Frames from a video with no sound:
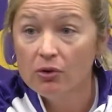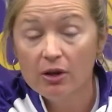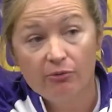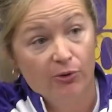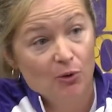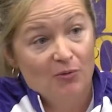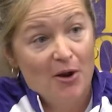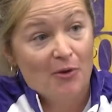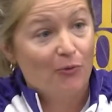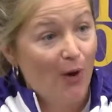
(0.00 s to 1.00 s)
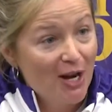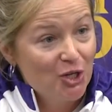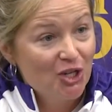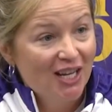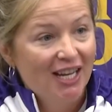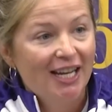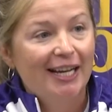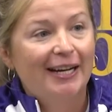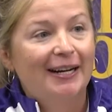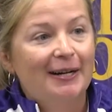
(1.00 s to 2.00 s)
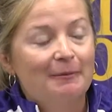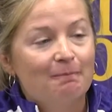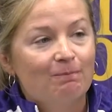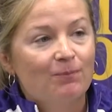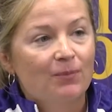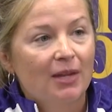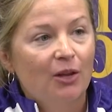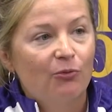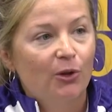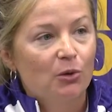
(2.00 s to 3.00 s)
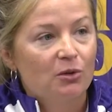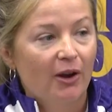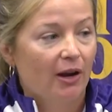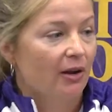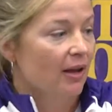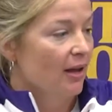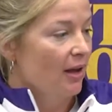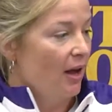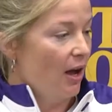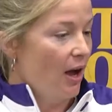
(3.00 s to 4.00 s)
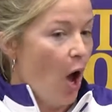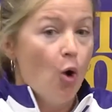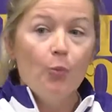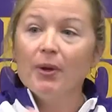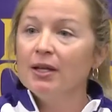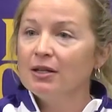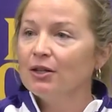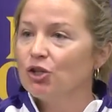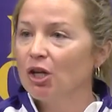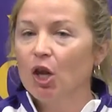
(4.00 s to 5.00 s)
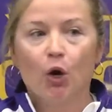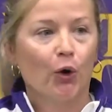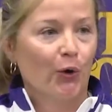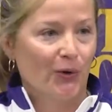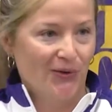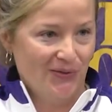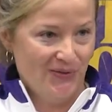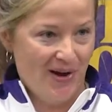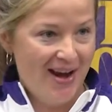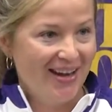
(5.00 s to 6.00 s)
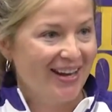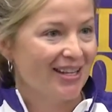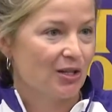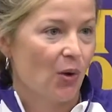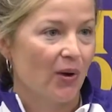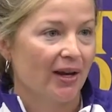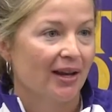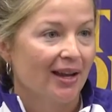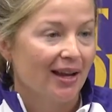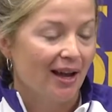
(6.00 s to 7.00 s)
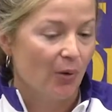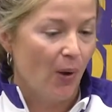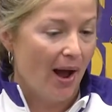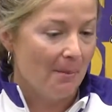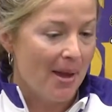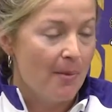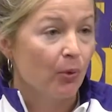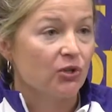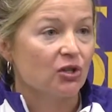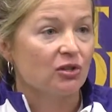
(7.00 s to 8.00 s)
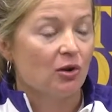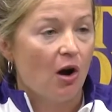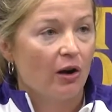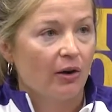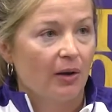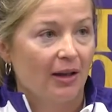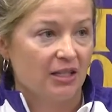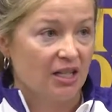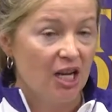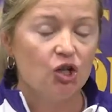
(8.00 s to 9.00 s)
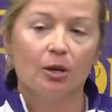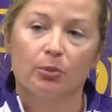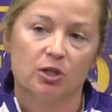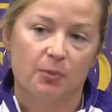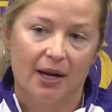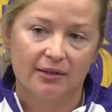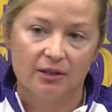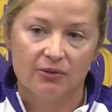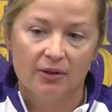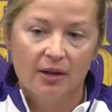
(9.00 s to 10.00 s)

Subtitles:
It feels very fresh. It feels very open to learn, right? And it's going, I'm able to start as a teaching perspective.